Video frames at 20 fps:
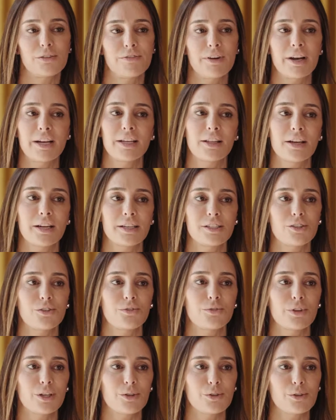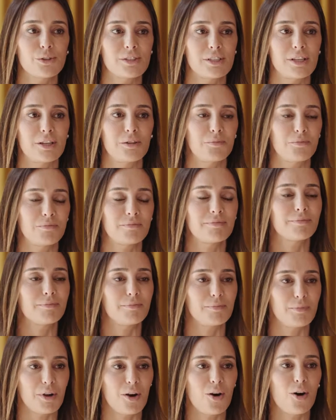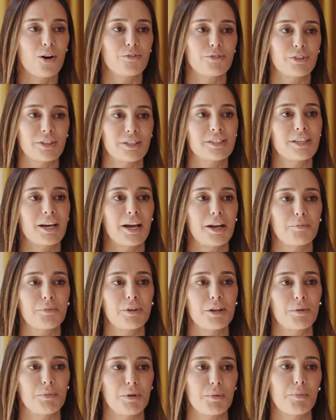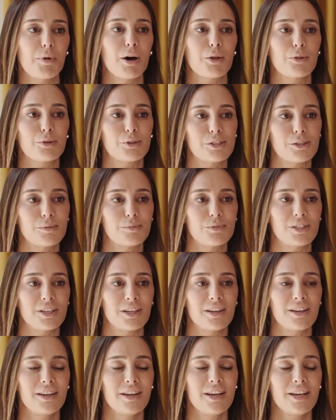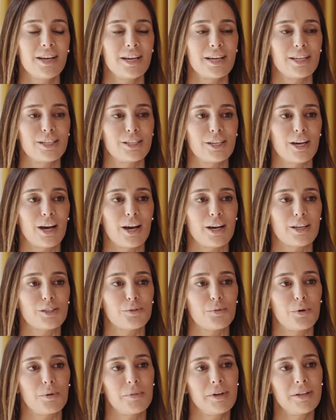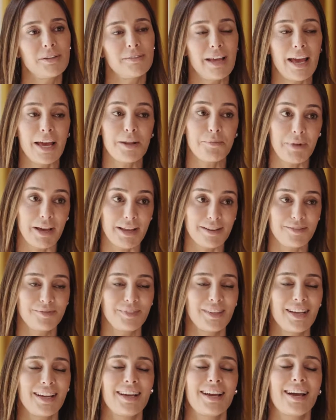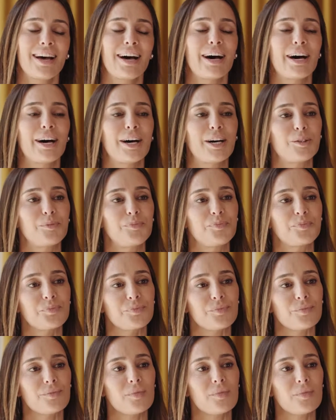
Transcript: the fine lines and wrinkles that oftentimes can be bothersome to us women and men.